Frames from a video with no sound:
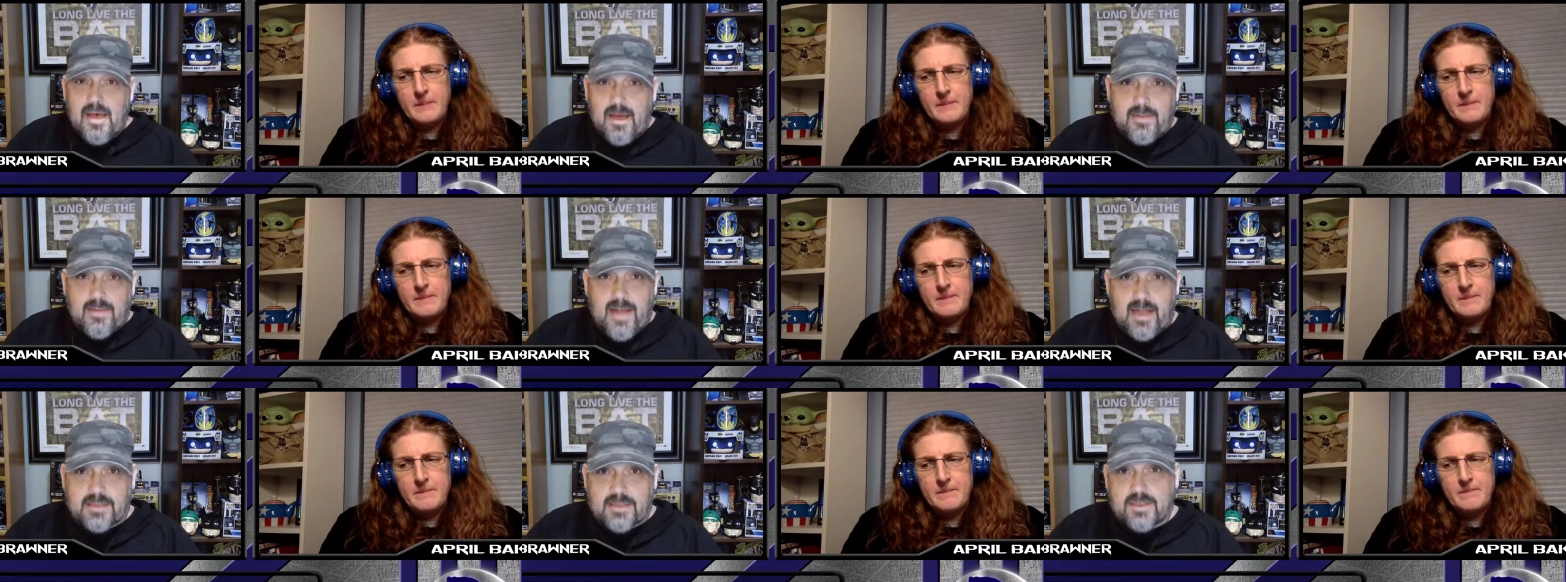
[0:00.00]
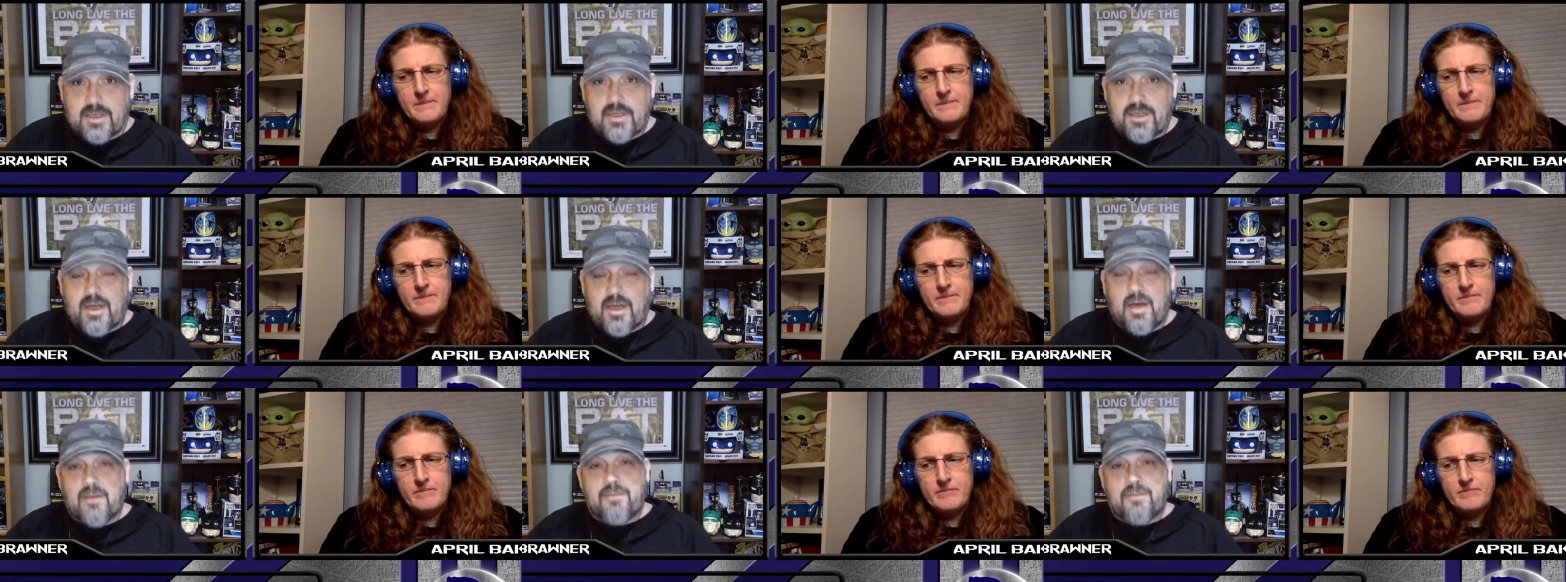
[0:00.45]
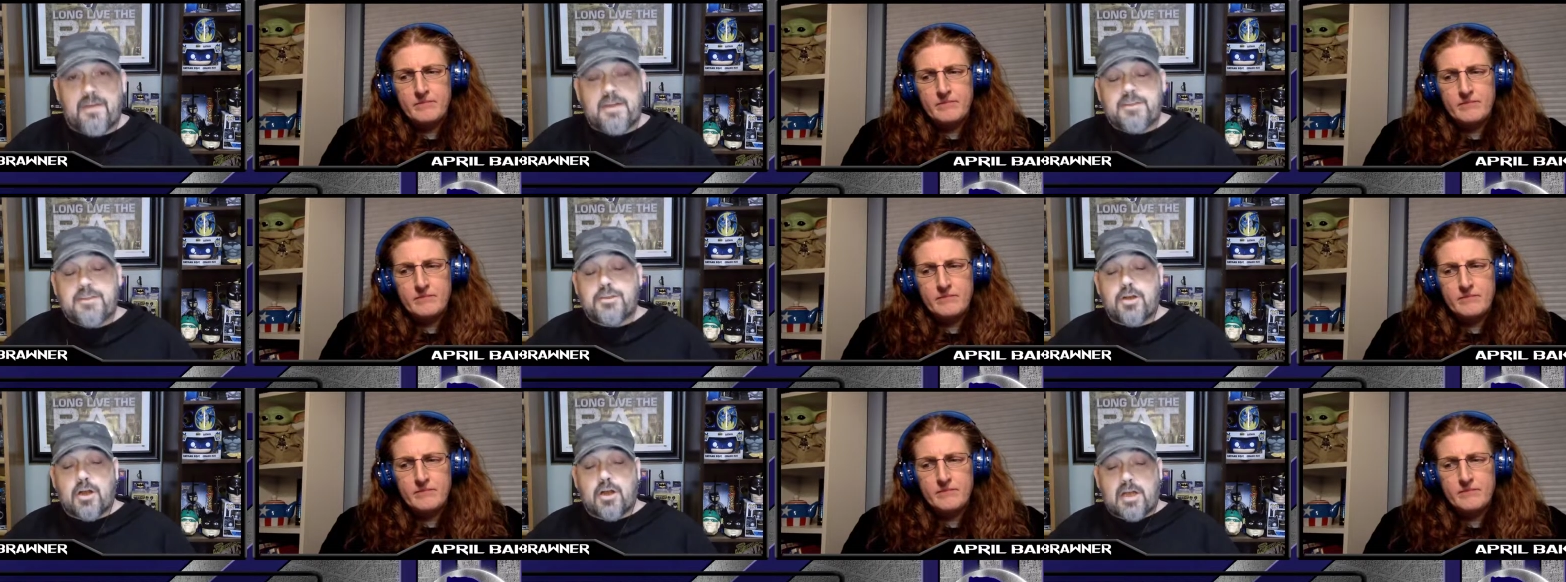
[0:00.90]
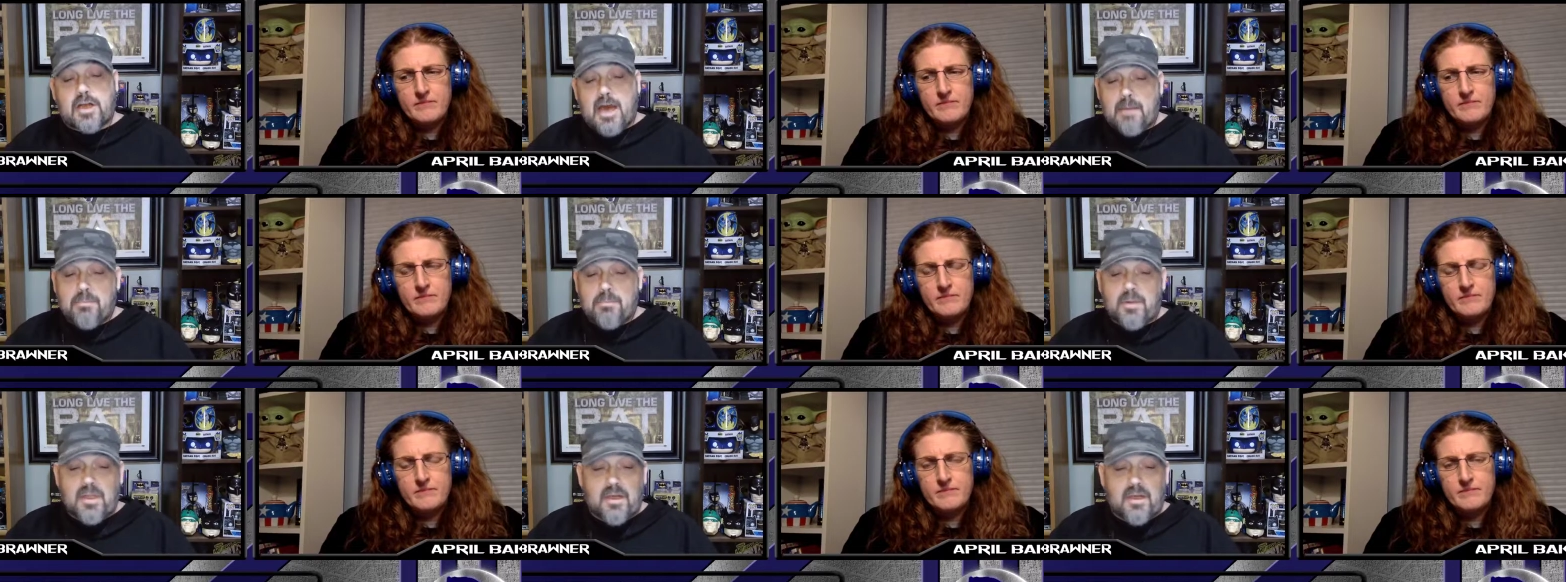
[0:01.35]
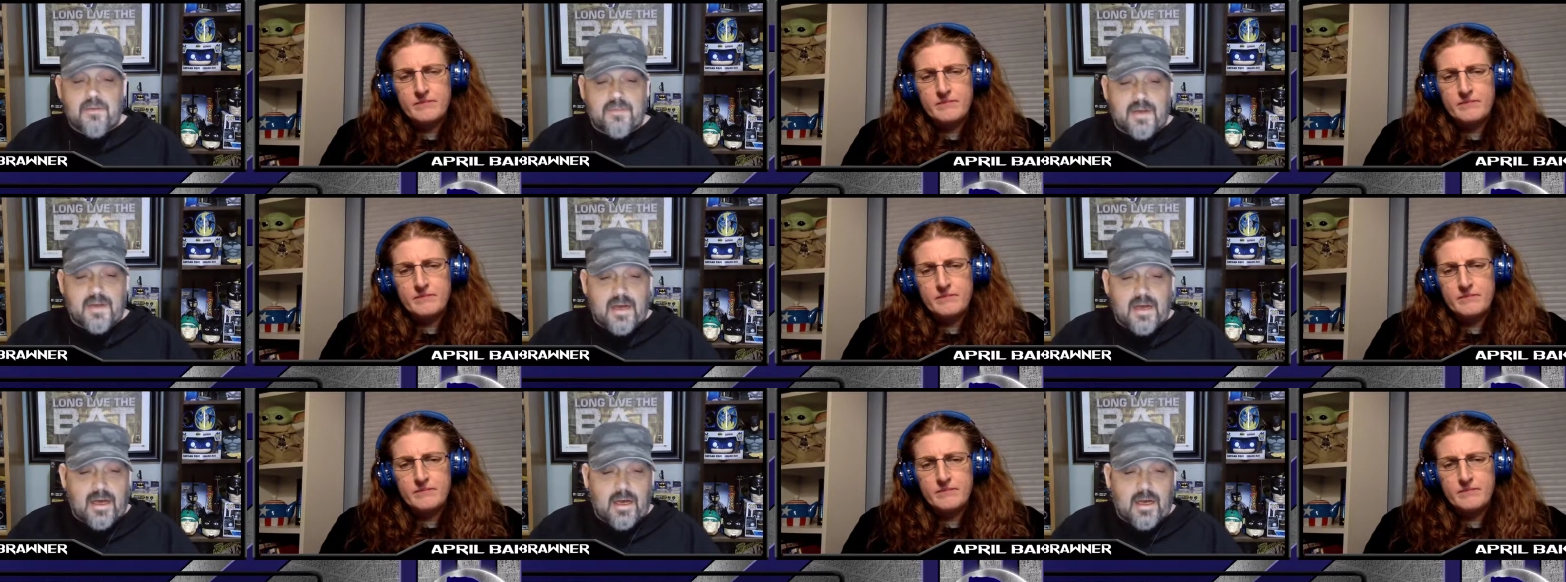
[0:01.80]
Speaker 1: and that's going to feature a couple of